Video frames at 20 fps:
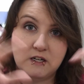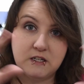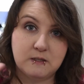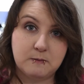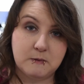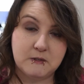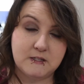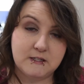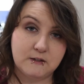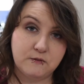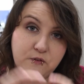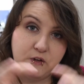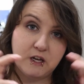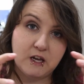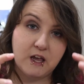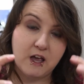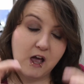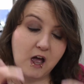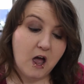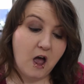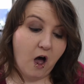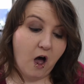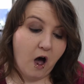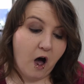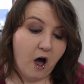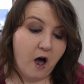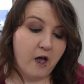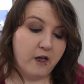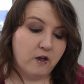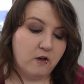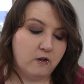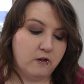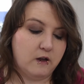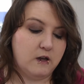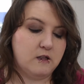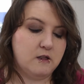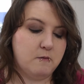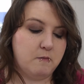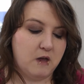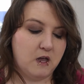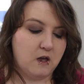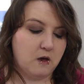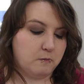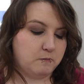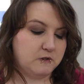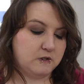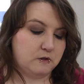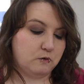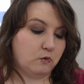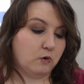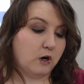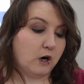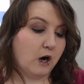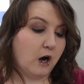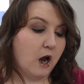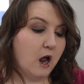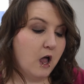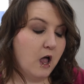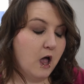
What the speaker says: specific aisle in the makeup store.